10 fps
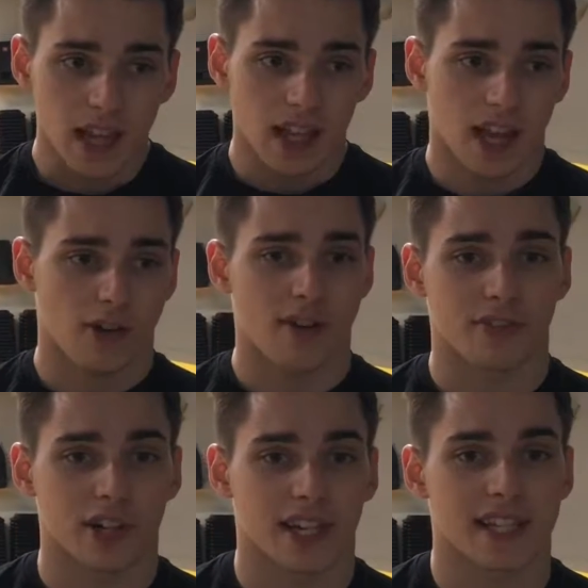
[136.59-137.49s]

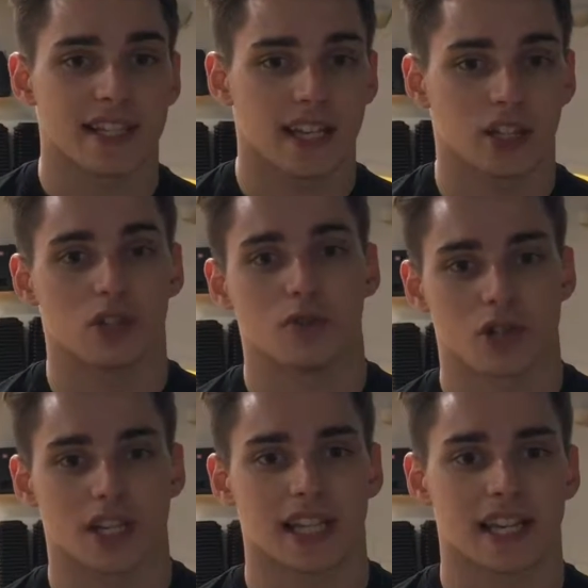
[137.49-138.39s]
However, it's
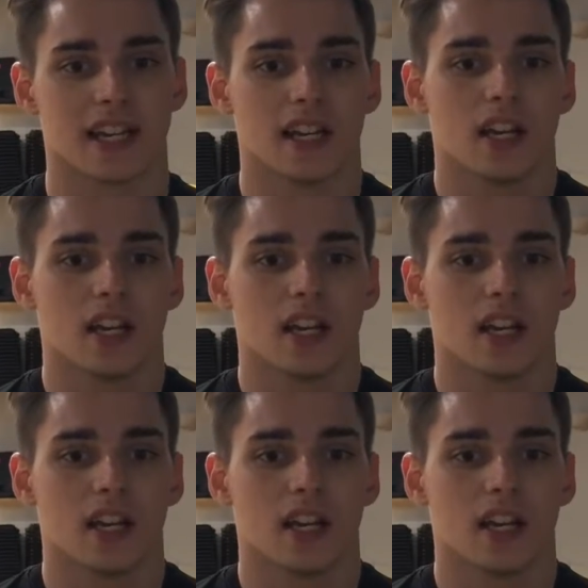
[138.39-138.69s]
usually